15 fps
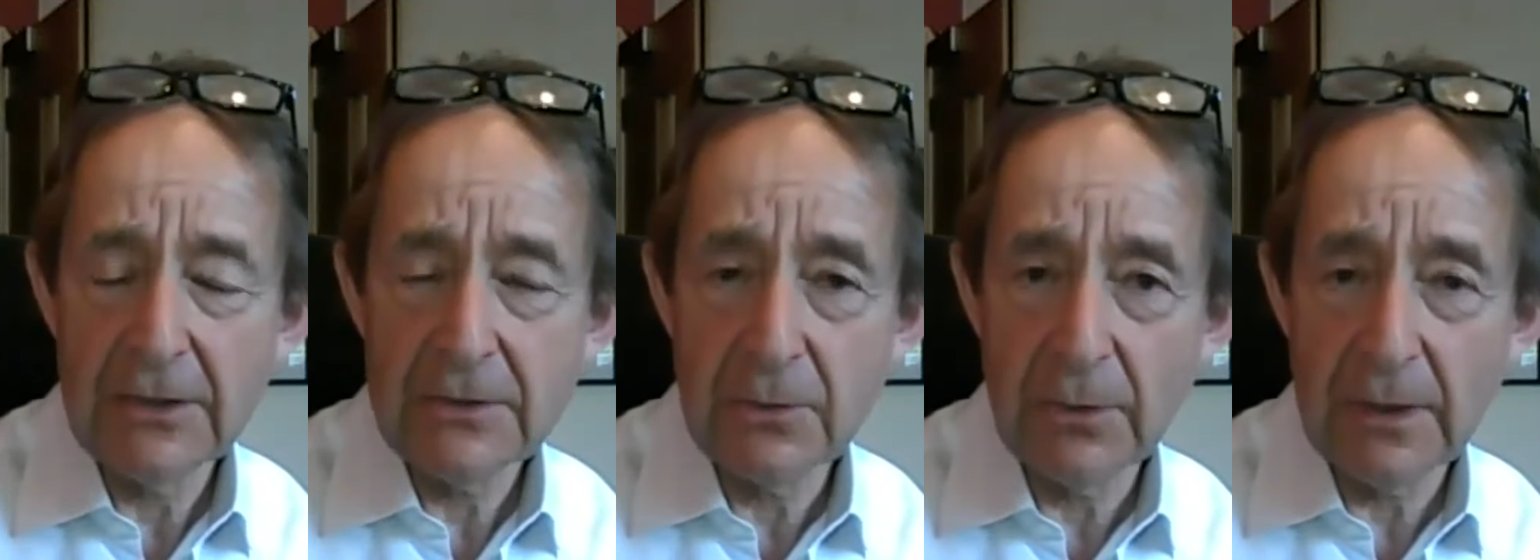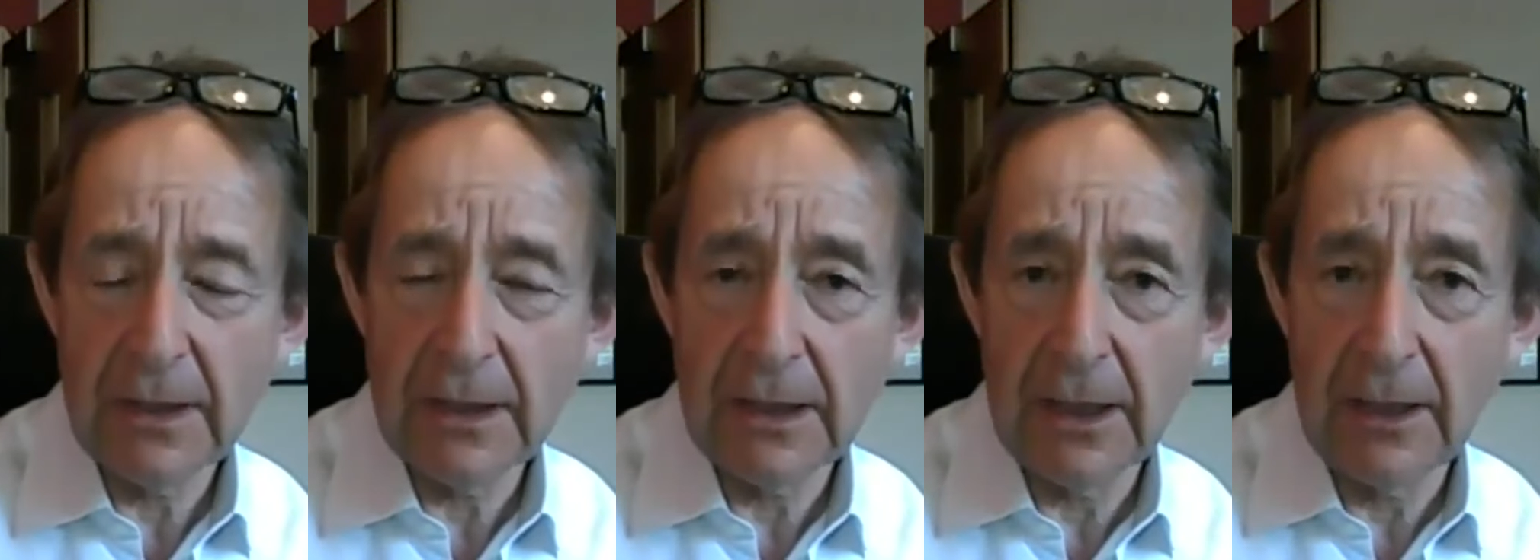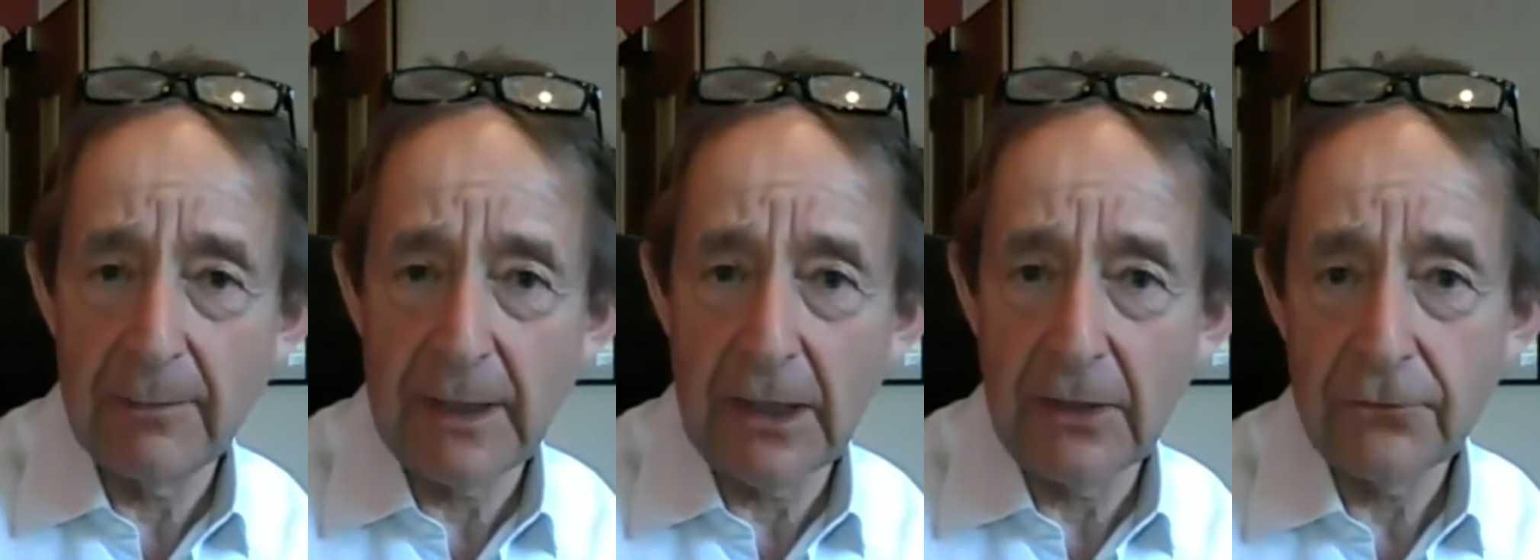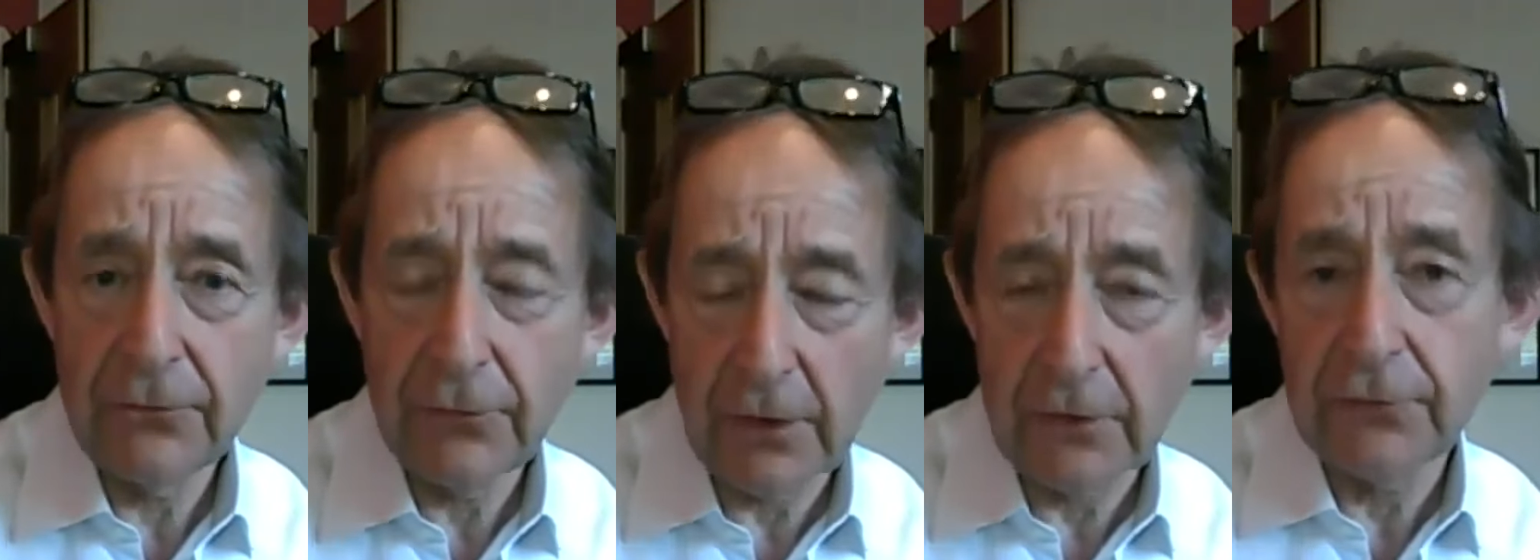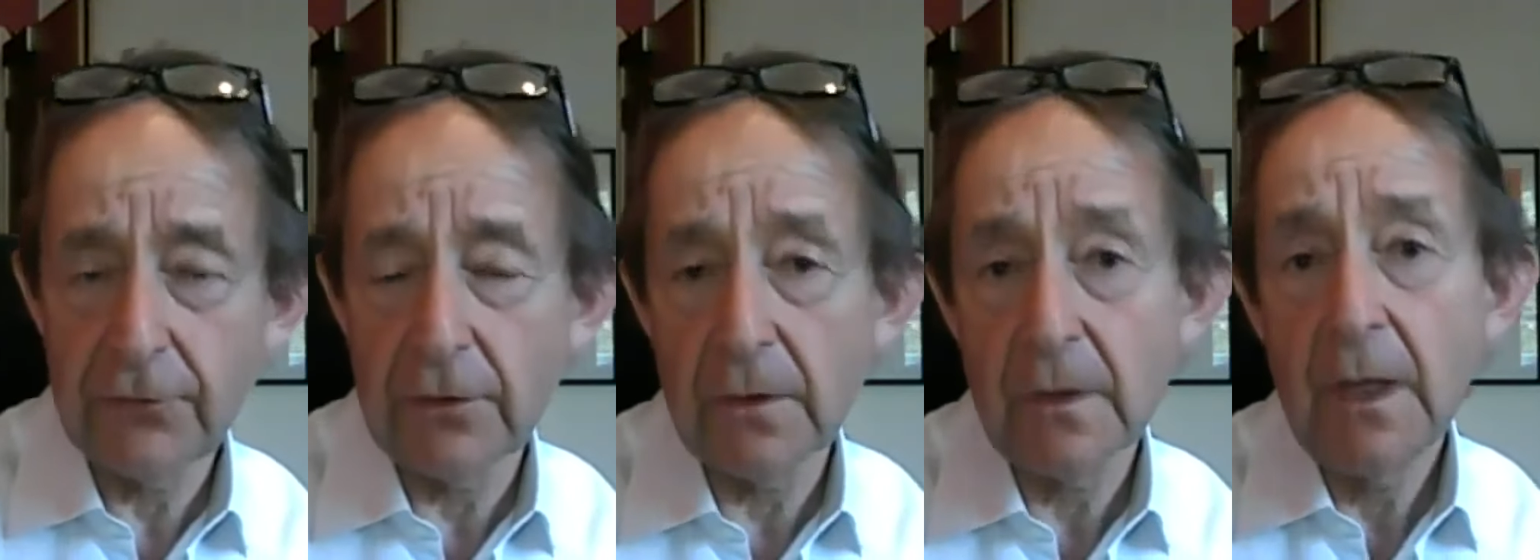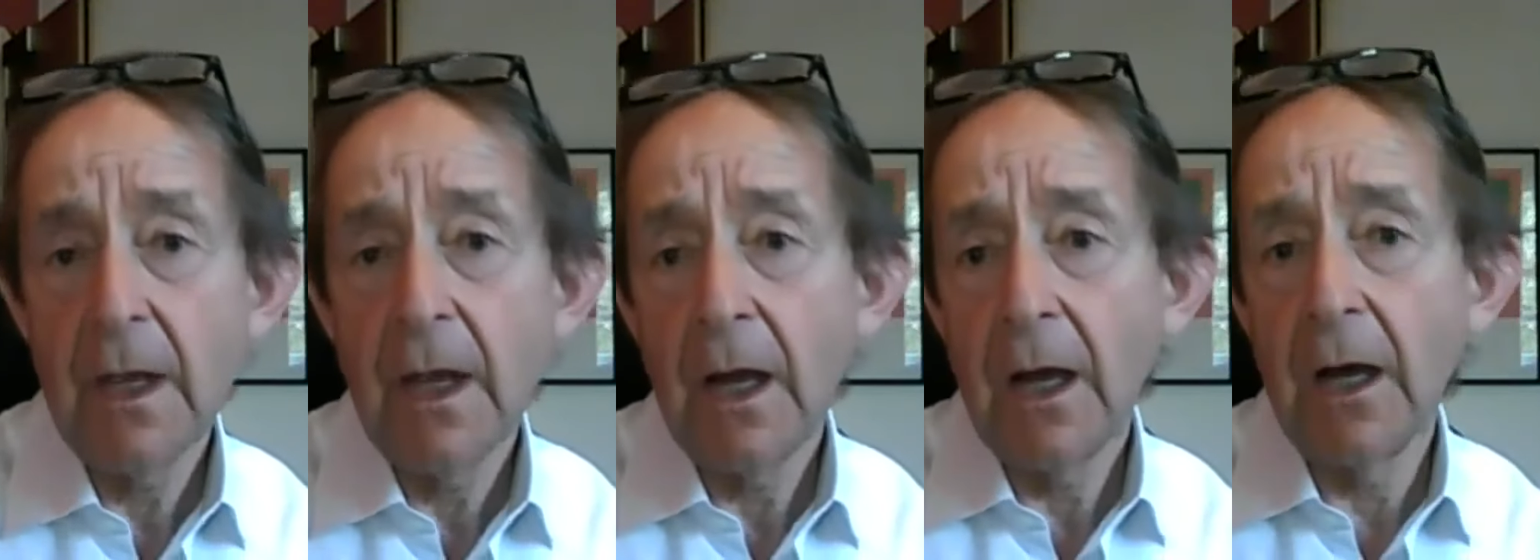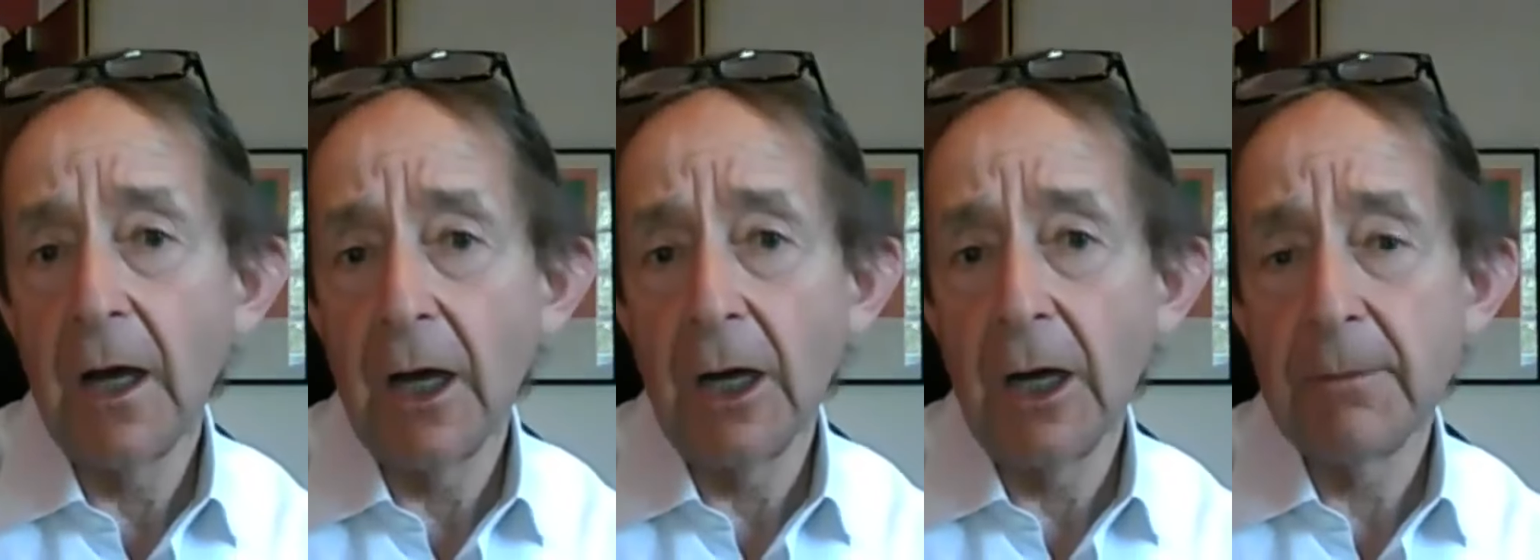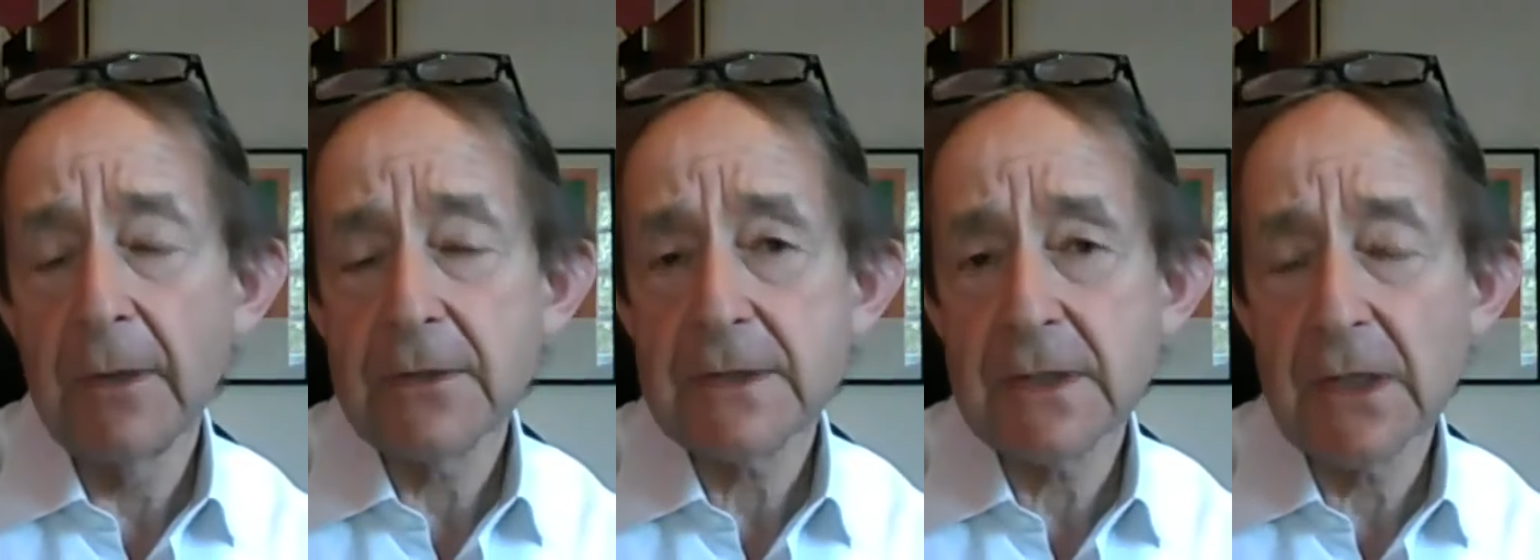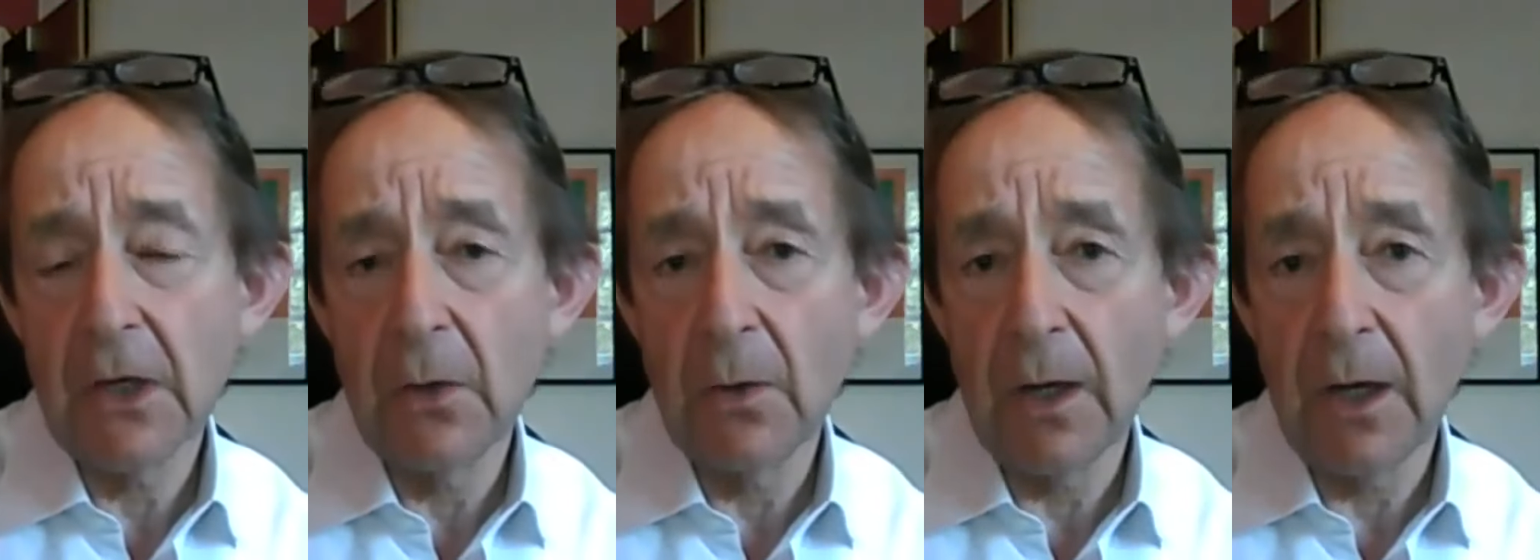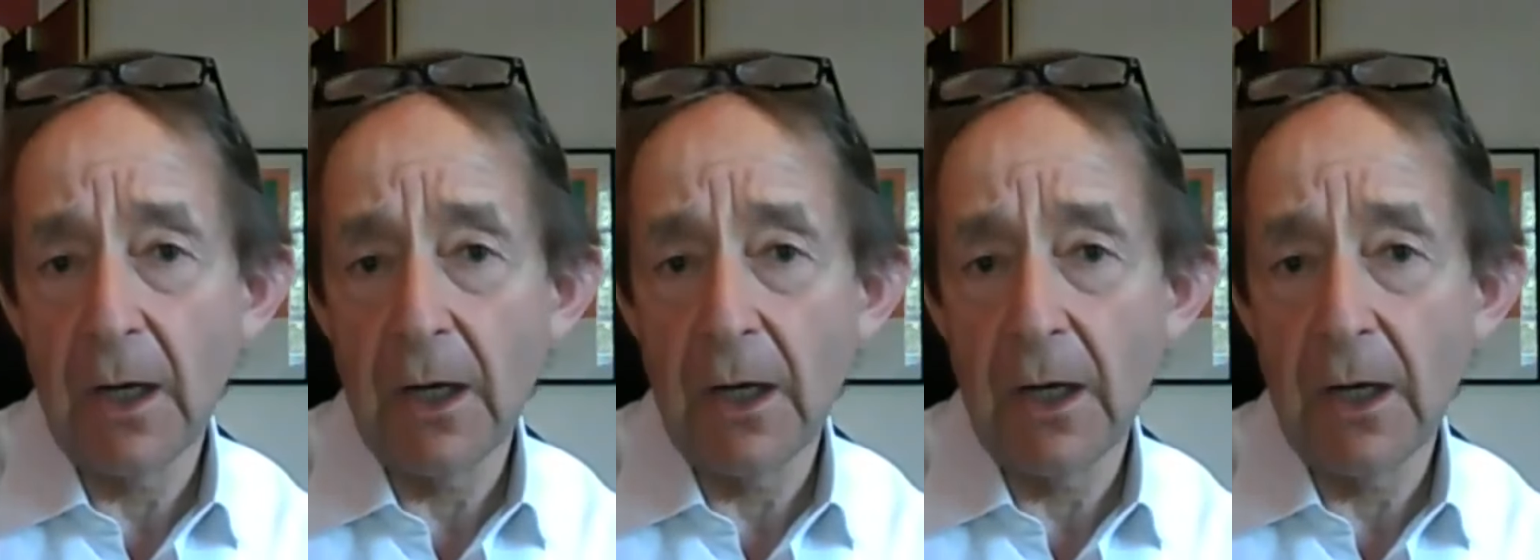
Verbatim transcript: talking about Churchill. Um, so,